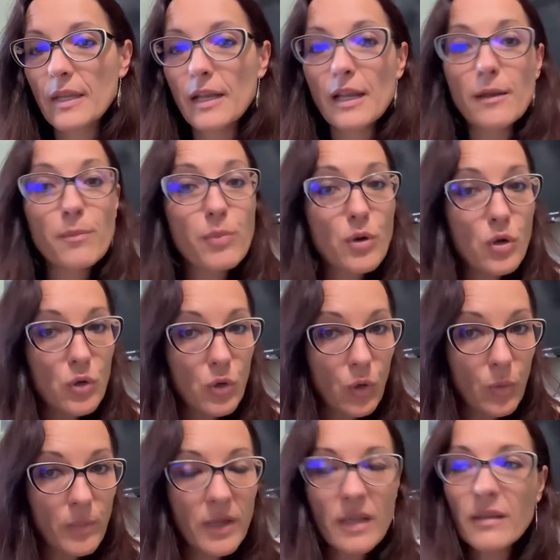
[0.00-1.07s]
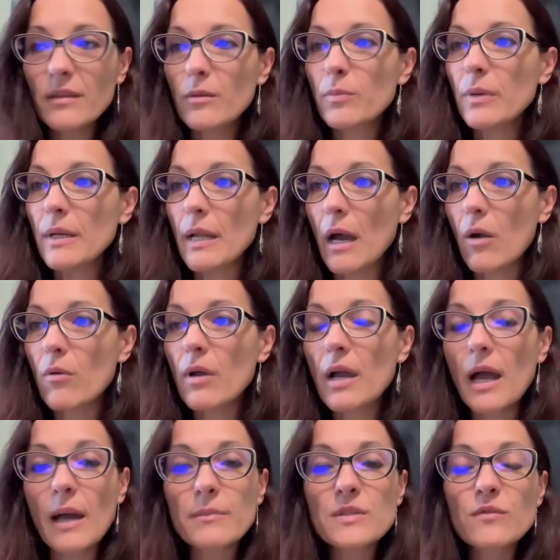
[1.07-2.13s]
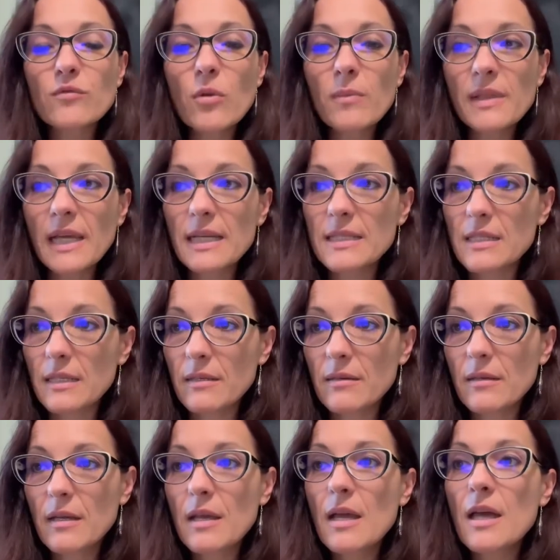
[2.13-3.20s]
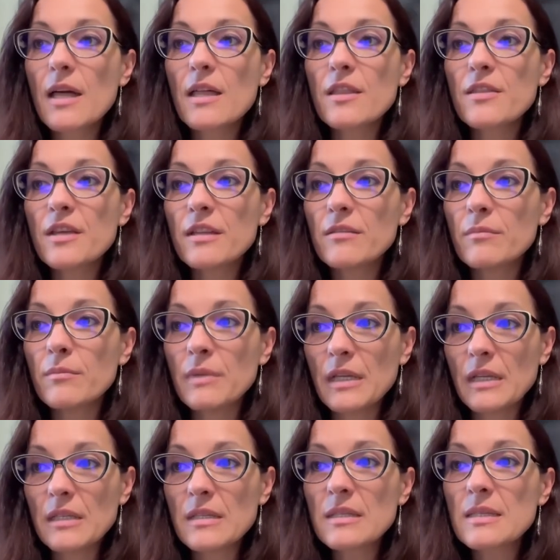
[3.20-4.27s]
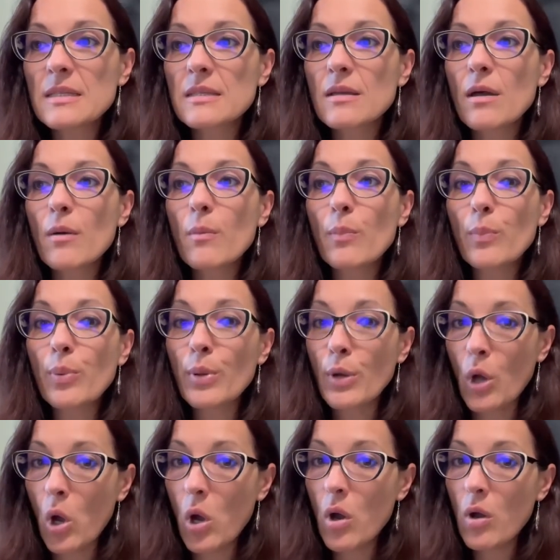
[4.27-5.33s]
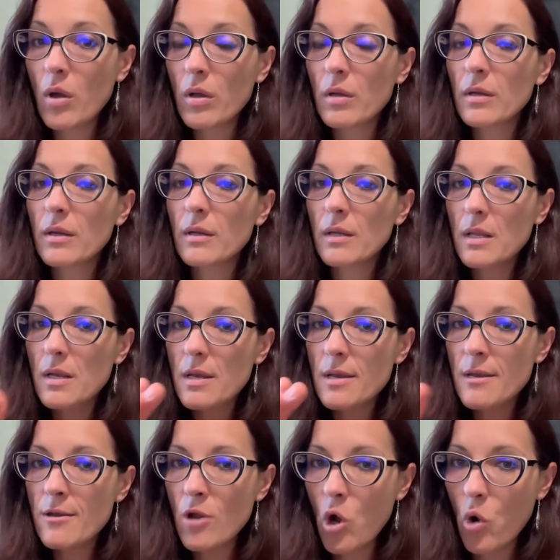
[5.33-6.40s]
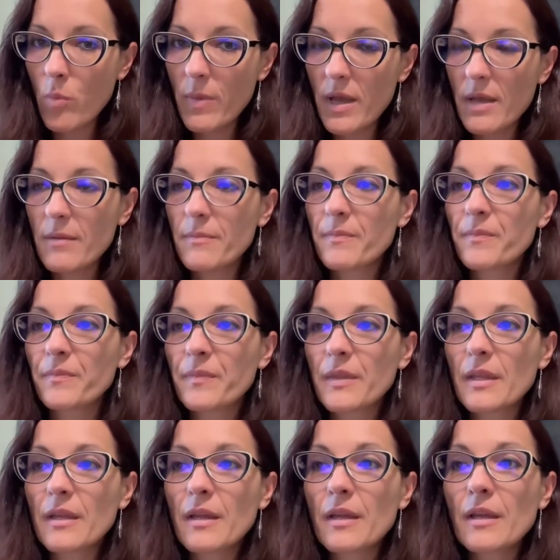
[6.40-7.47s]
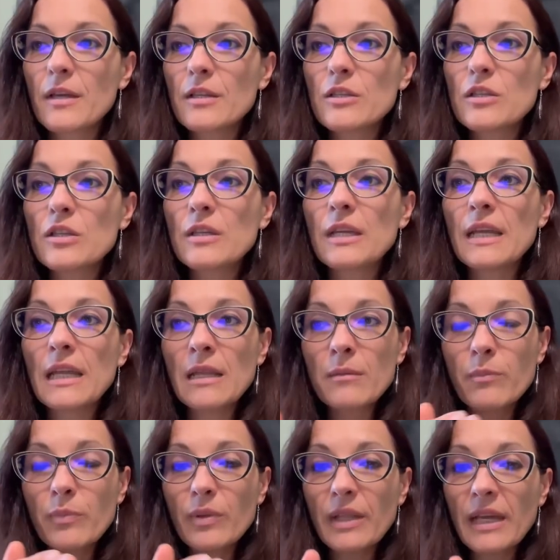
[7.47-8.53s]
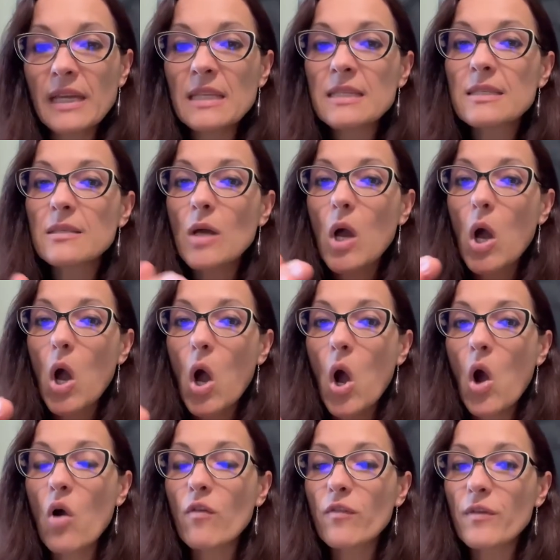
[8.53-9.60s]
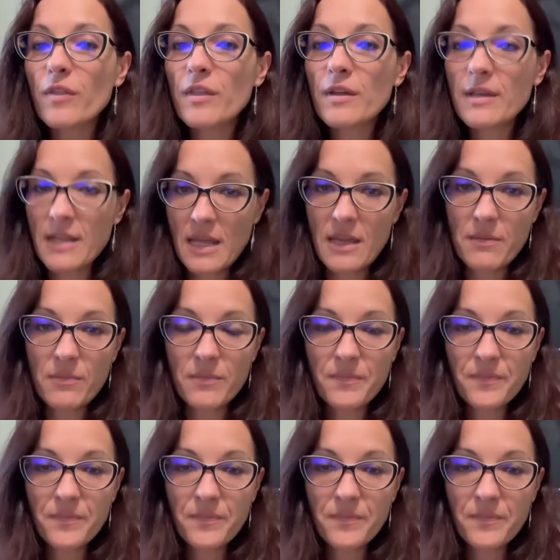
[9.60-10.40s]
Il pronome, the pronoun, comes from Latin. That means pro nome, in place of the name.